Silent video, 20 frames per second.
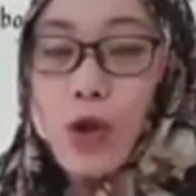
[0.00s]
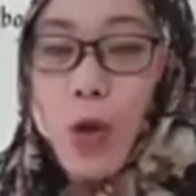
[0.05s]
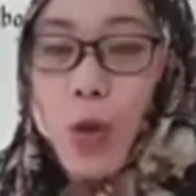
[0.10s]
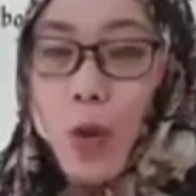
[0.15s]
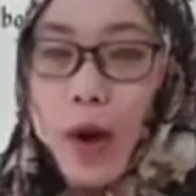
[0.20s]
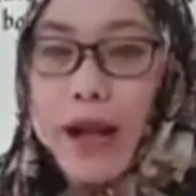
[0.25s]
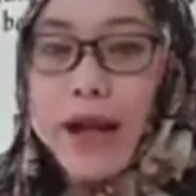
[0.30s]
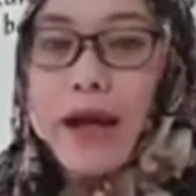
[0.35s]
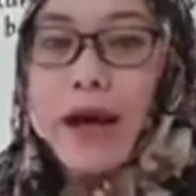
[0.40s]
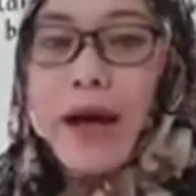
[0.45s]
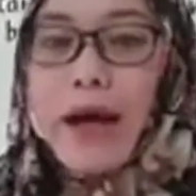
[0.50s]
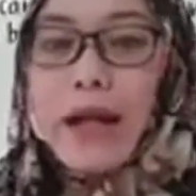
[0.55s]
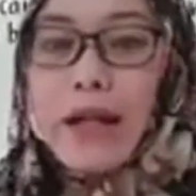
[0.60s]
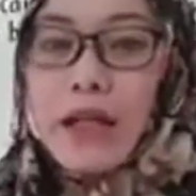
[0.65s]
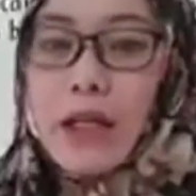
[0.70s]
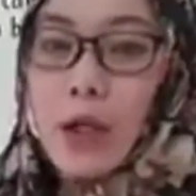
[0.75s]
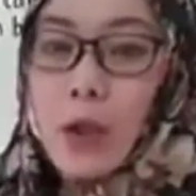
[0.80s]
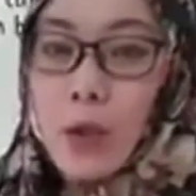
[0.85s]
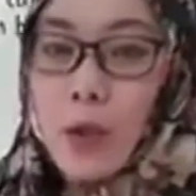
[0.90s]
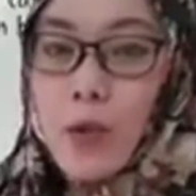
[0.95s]
So what are
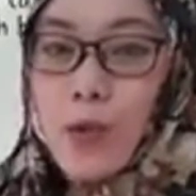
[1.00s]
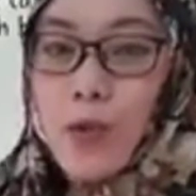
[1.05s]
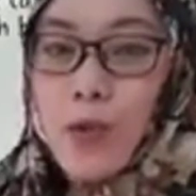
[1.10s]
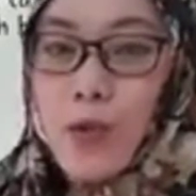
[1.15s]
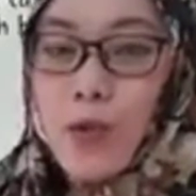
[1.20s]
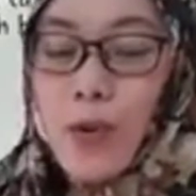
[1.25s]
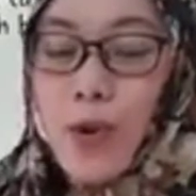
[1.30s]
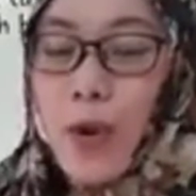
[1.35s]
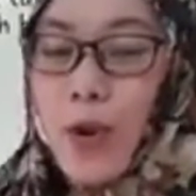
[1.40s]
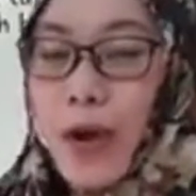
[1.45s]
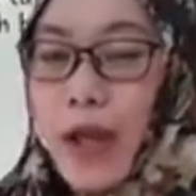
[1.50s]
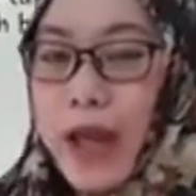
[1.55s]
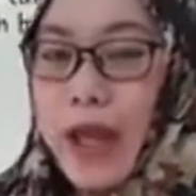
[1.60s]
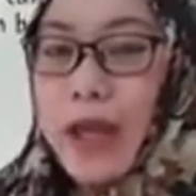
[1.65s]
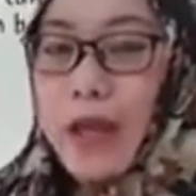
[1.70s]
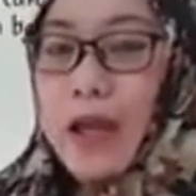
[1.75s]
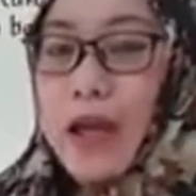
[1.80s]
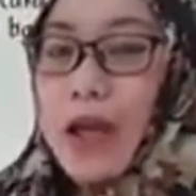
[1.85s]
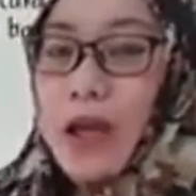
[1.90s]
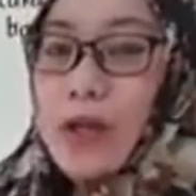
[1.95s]
the clues?
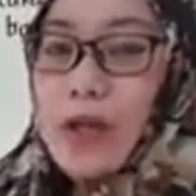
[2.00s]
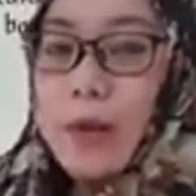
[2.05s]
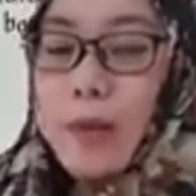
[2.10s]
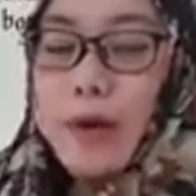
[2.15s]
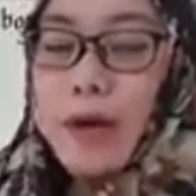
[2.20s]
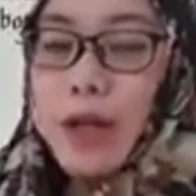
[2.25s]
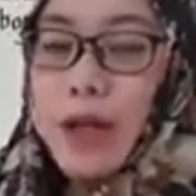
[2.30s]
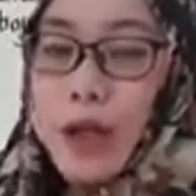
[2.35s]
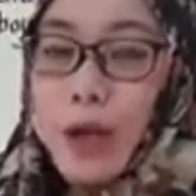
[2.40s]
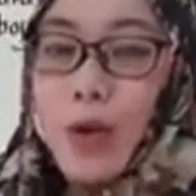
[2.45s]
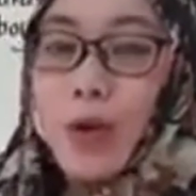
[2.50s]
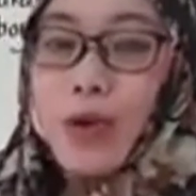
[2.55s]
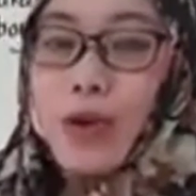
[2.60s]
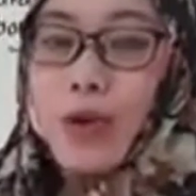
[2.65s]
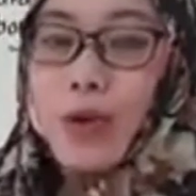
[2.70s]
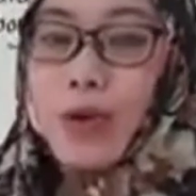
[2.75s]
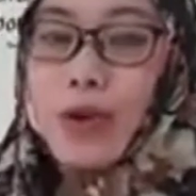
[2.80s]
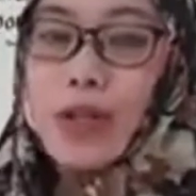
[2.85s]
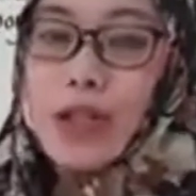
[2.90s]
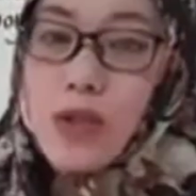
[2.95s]
Okay, so I'm going to go
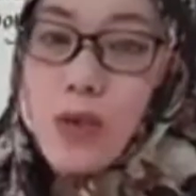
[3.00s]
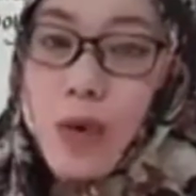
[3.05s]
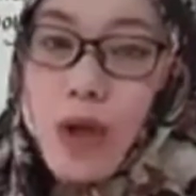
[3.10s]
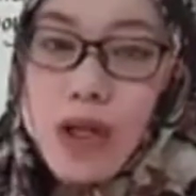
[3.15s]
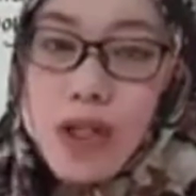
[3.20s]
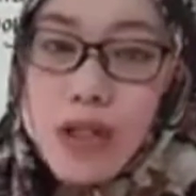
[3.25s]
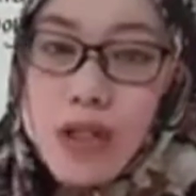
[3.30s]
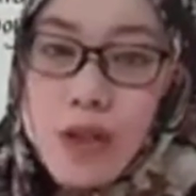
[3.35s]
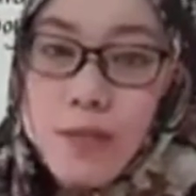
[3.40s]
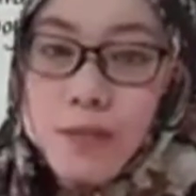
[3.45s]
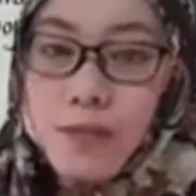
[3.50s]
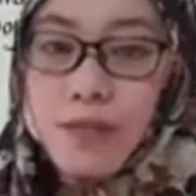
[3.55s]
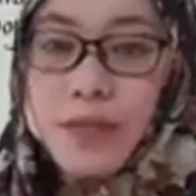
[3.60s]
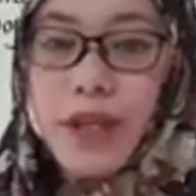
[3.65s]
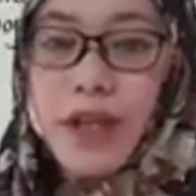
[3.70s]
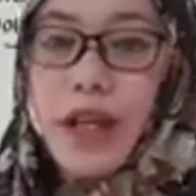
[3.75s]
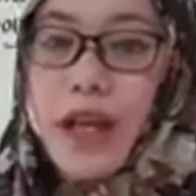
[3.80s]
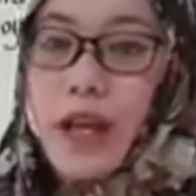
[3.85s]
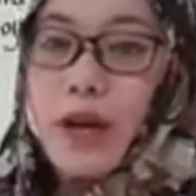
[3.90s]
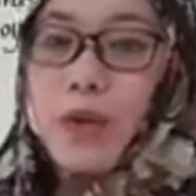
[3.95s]
through this question
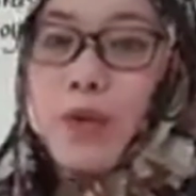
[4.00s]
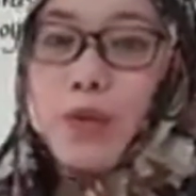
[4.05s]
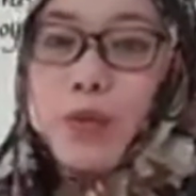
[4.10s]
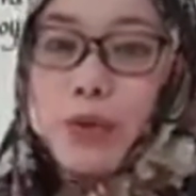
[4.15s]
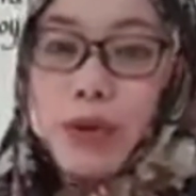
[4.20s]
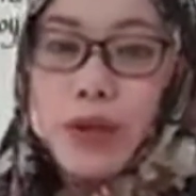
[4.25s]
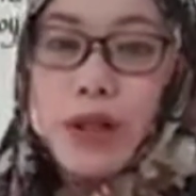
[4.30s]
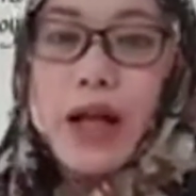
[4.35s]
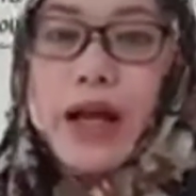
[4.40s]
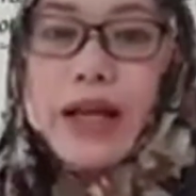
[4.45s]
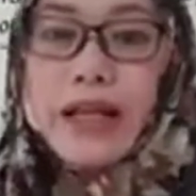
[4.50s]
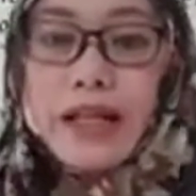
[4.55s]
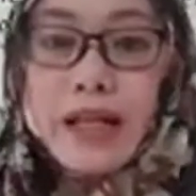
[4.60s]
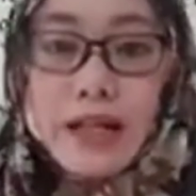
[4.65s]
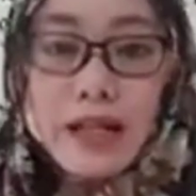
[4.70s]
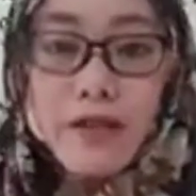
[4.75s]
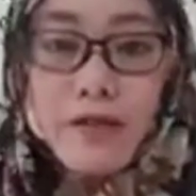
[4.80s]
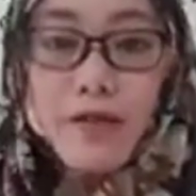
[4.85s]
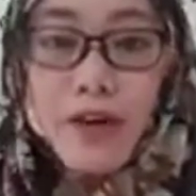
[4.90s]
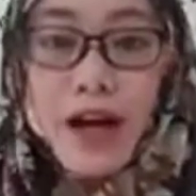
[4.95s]
and then we'll
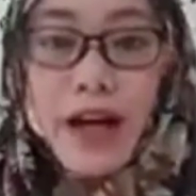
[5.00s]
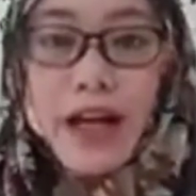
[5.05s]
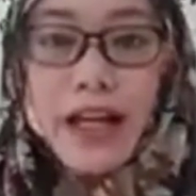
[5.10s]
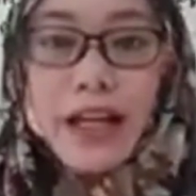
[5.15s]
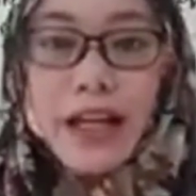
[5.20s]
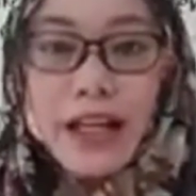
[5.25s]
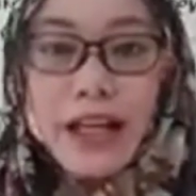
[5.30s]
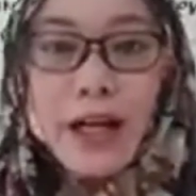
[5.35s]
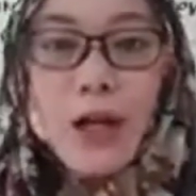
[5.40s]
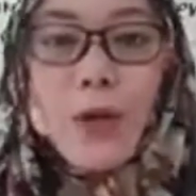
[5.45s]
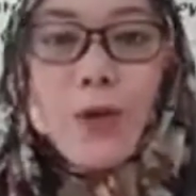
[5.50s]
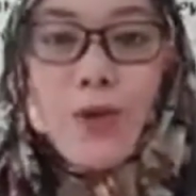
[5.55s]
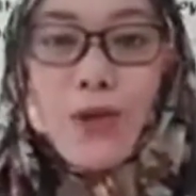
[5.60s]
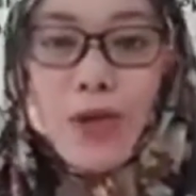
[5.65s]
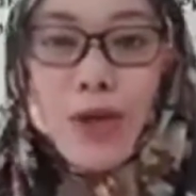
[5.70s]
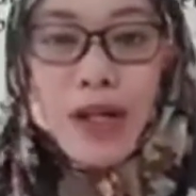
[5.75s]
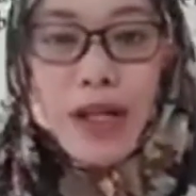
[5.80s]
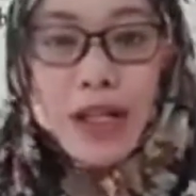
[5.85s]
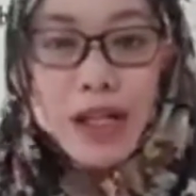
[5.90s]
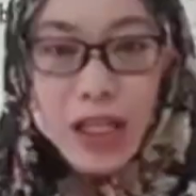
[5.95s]
identify the
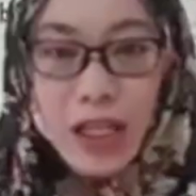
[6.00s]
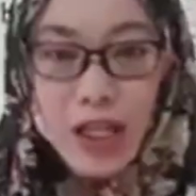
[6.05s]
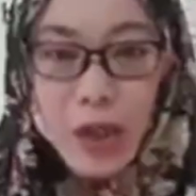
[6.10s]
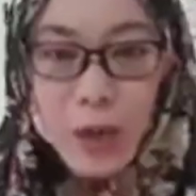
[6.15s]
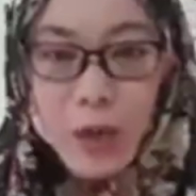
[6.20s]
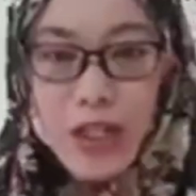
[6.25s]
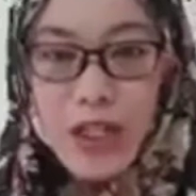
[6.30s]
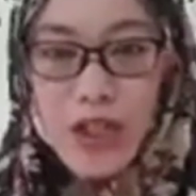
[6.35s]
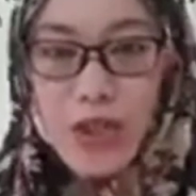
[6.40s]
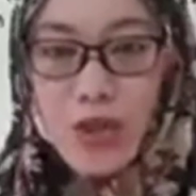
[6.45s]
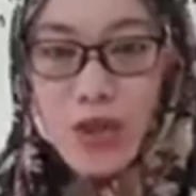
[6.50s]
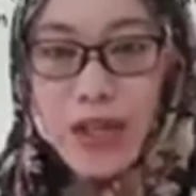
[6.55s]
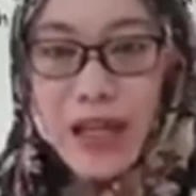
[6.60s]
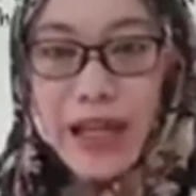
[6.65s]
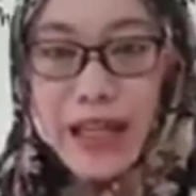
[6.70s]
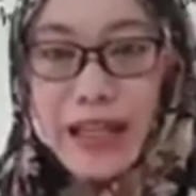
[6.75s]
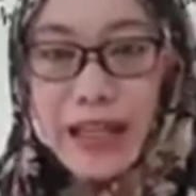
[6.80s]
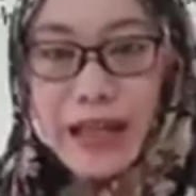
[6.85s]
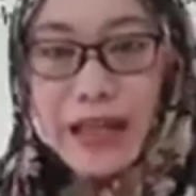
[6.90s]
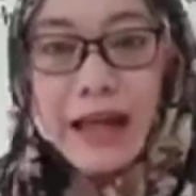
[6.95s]
clues or the keywords
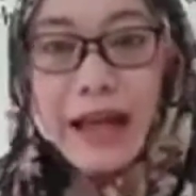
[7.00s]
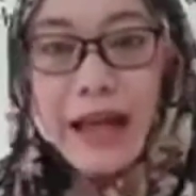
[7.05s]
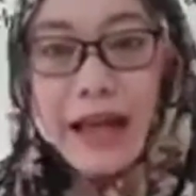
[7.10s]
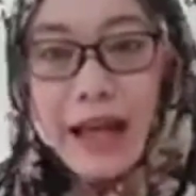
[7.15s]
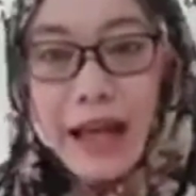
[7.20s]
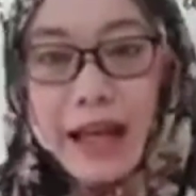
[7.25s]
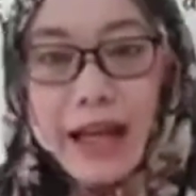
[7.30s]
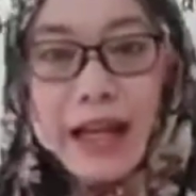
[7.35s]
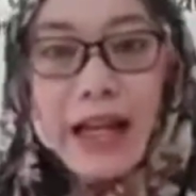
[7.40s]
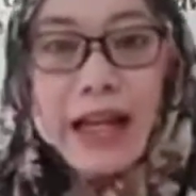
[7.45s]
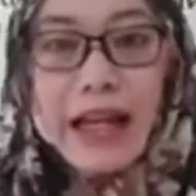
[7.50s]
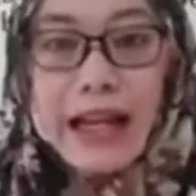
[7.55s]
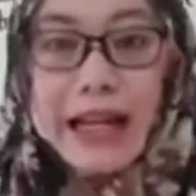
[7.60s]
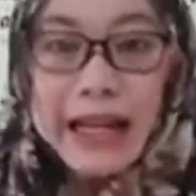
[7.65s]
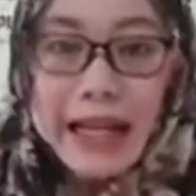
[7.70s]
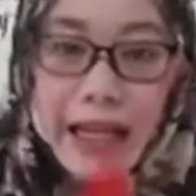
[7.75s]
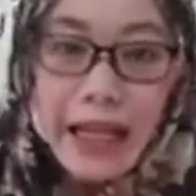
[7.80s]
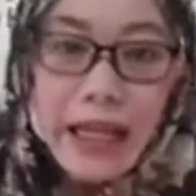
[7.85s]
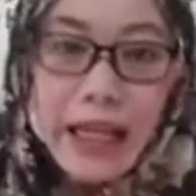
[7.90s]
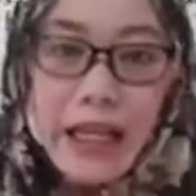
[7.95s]
together and
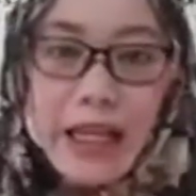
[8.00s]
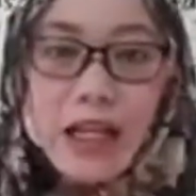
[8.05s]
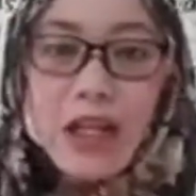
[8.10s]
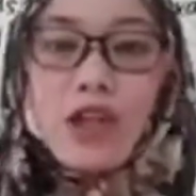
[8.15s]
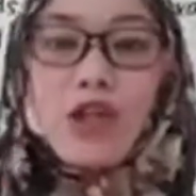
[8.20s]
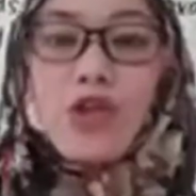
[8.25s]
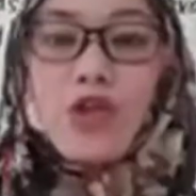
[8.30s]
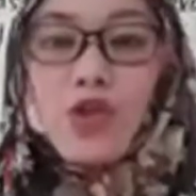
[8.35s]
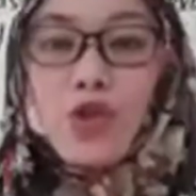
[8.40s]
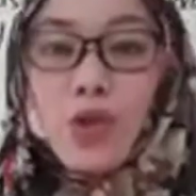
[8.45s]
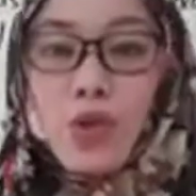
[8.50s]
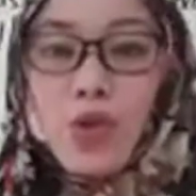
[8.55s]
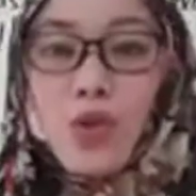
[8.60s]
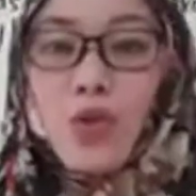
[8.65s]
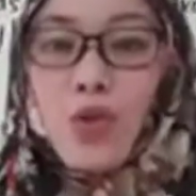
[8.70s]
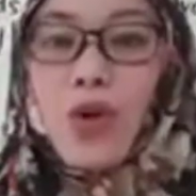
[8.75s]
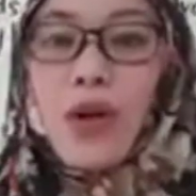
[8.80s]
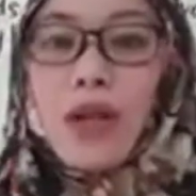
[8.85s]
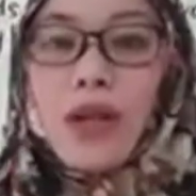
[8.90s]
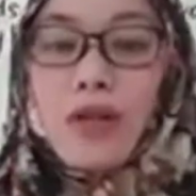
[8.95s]
then link it
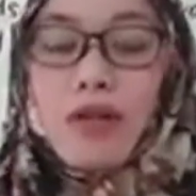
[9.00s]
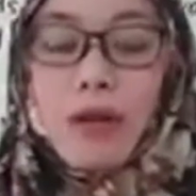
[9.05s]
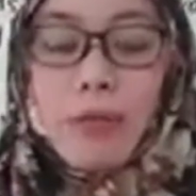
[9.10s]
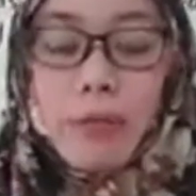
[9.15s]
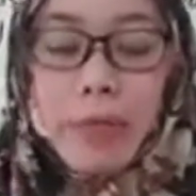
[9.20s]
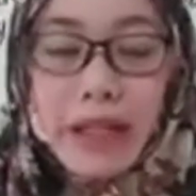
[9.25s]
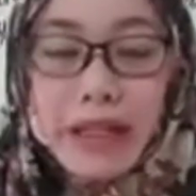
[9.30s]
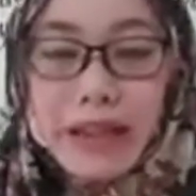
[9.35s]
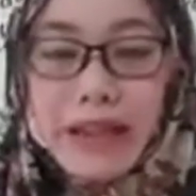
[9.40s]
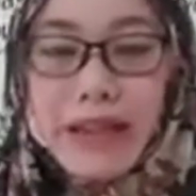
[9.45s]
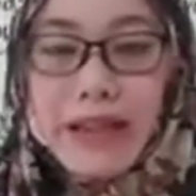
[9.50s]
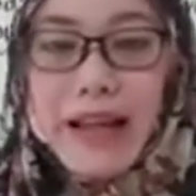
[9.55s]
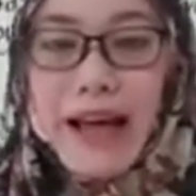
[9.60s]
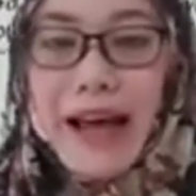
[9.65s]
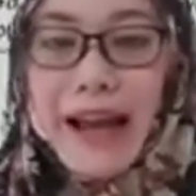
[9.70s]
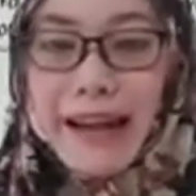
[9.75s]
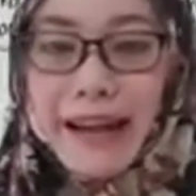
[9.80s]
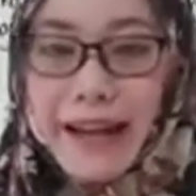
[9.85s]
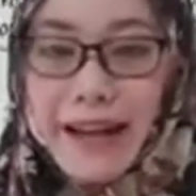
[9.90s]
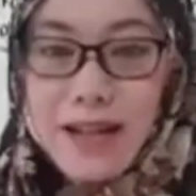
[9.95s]
to the repeated
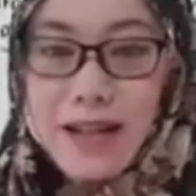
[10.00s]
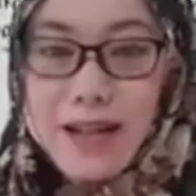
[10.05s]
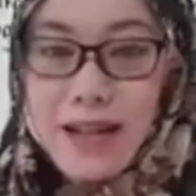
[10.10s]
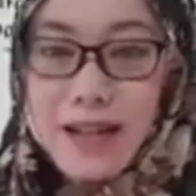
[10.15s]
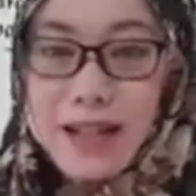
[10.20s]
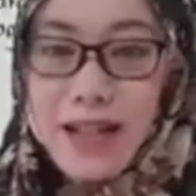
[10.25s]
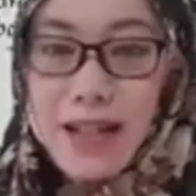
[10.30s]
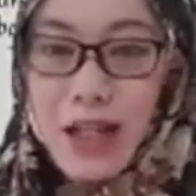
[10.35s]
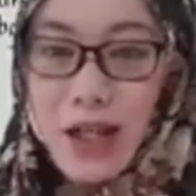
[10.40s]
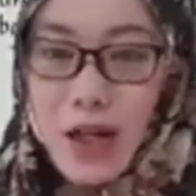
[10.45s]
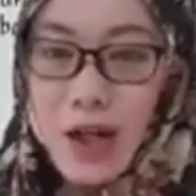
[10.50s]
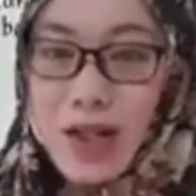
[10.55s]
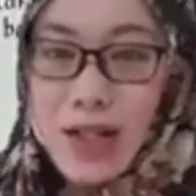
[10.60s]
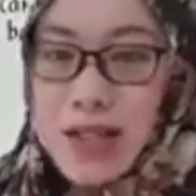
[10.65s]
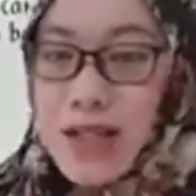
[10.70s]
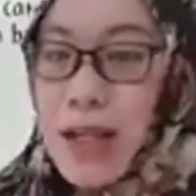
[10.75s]
identity